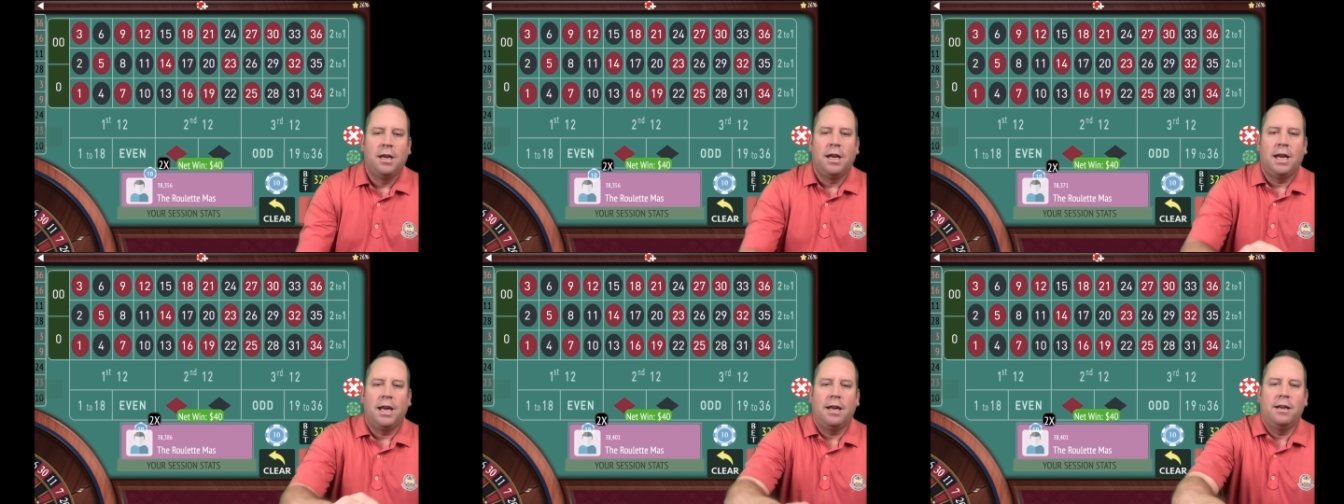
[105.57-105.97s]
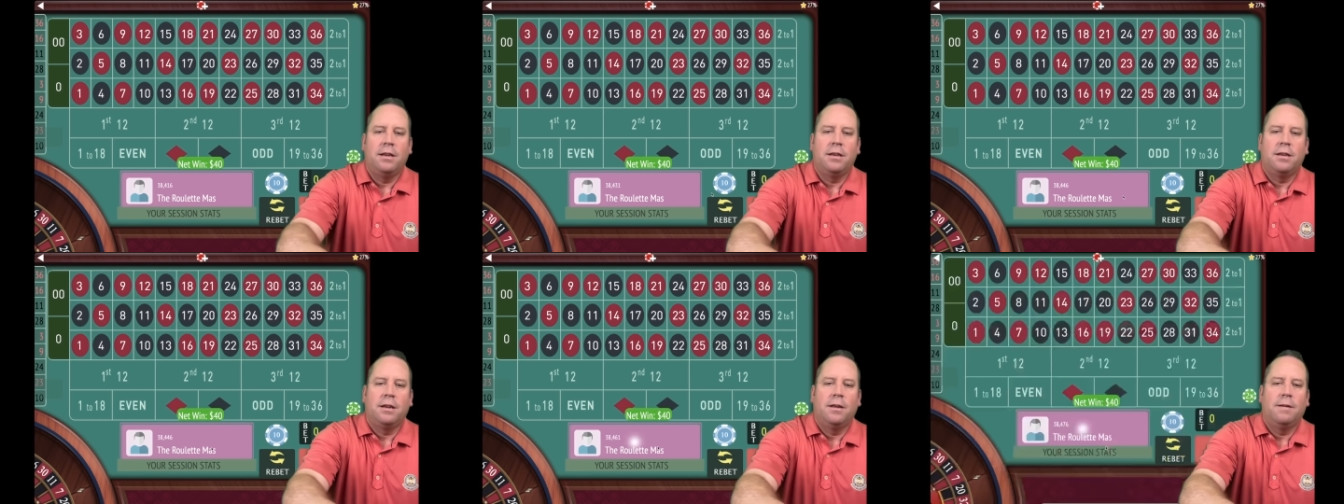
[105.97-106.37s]

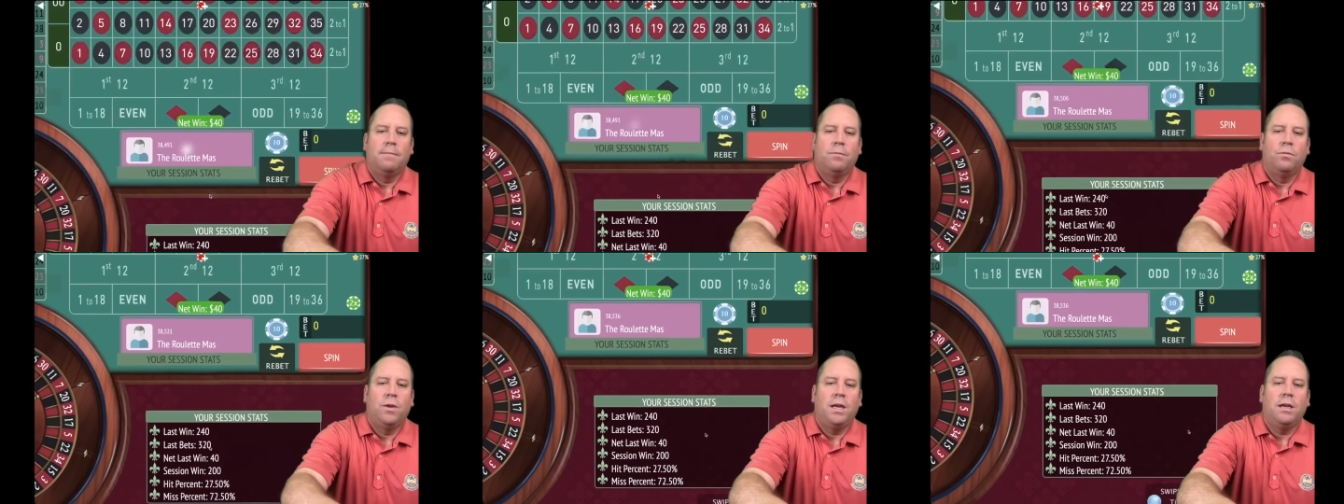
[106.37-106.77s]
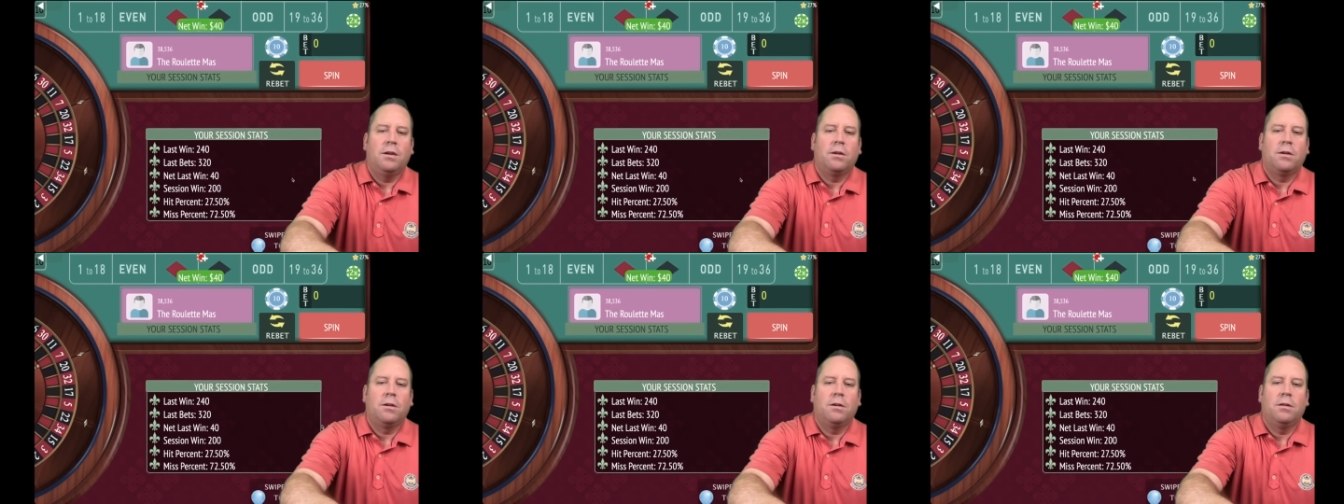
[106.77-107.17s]
And um, we are
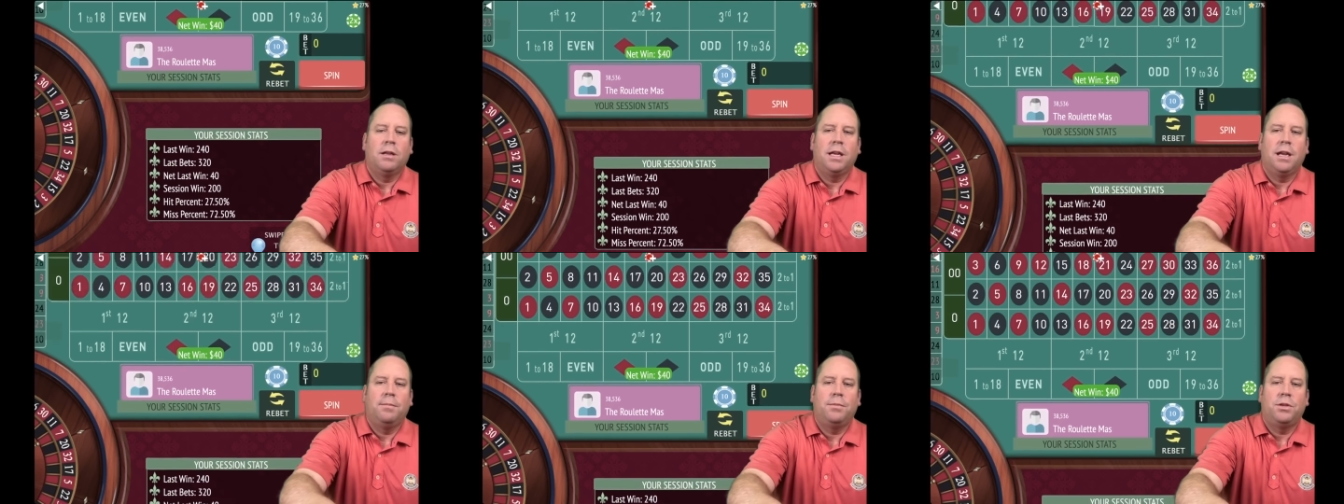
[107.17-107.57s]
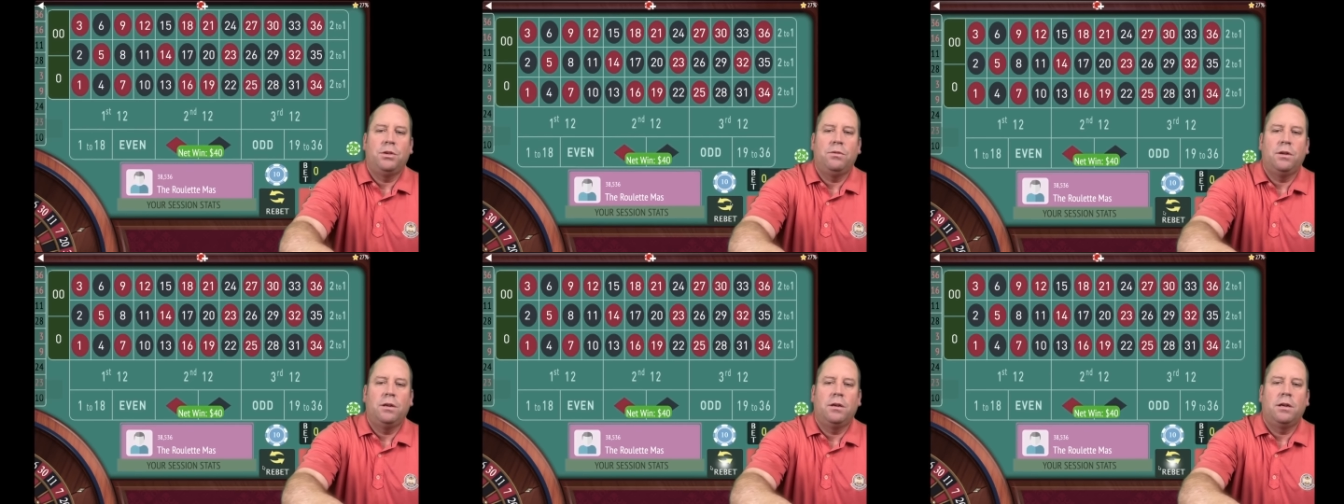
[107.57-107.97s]
currently up
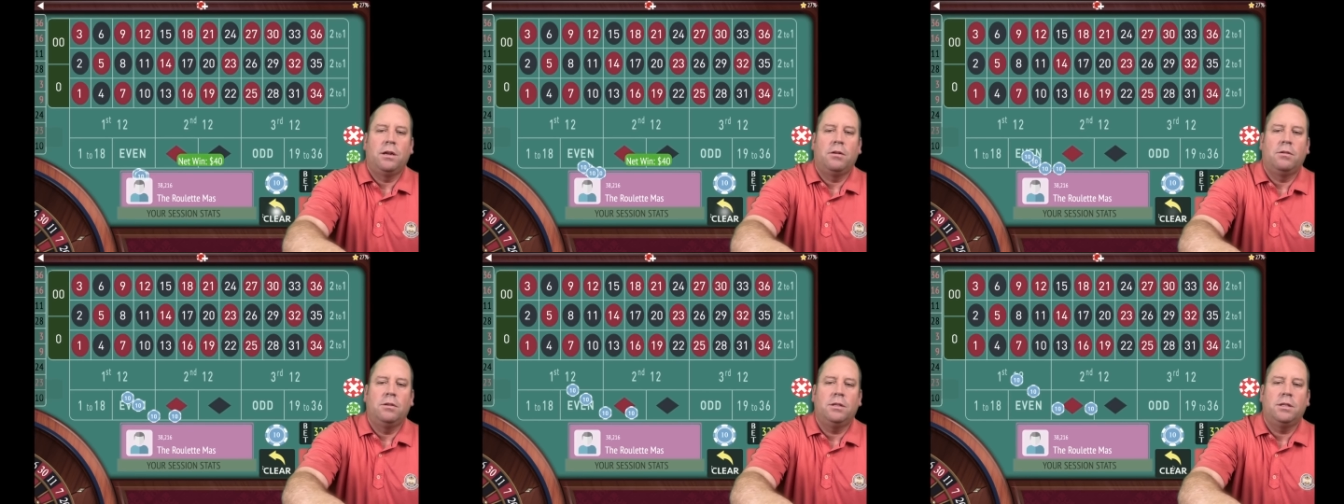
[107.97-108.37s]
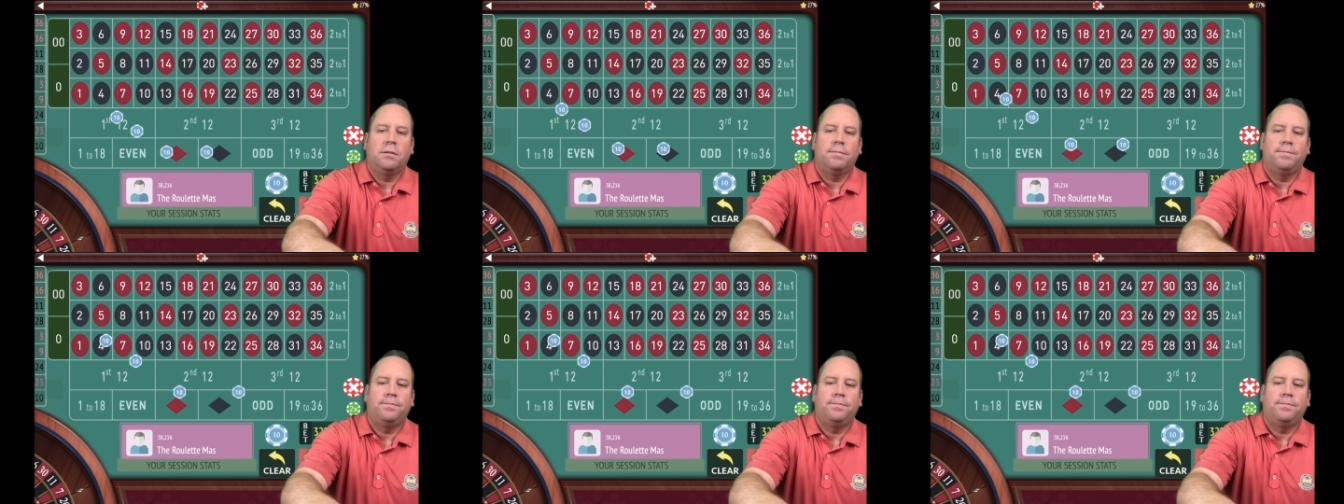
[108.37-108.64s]
$200.